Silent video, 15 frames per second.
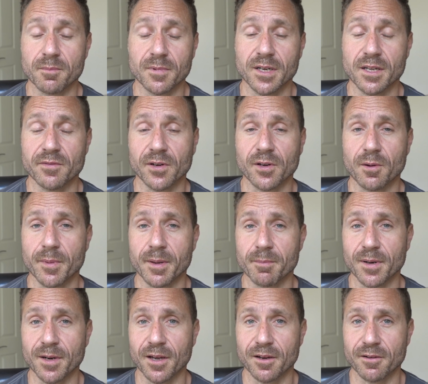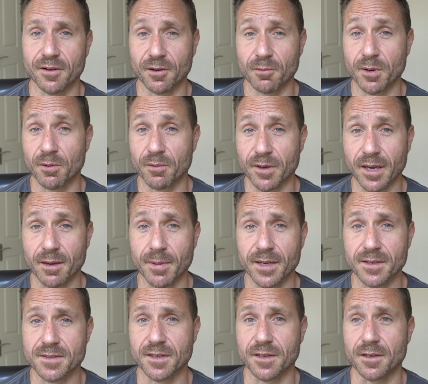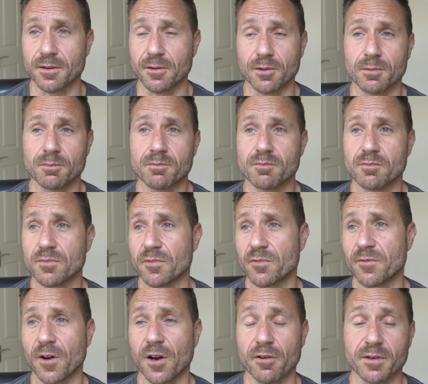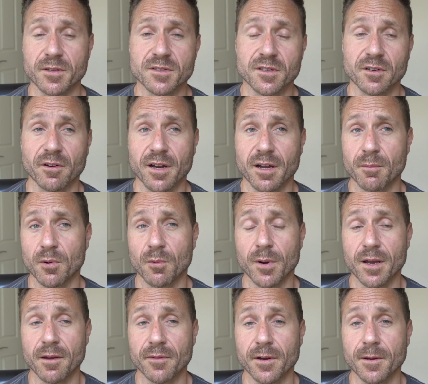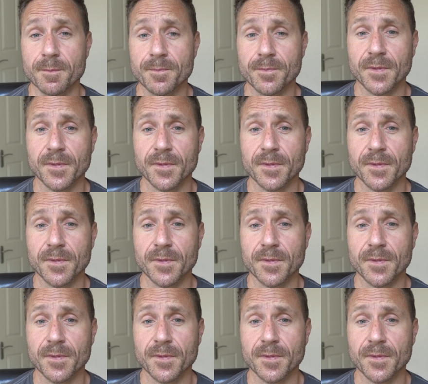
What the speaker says: leave a comment below and I will get back to you, or via Instagram or whatever.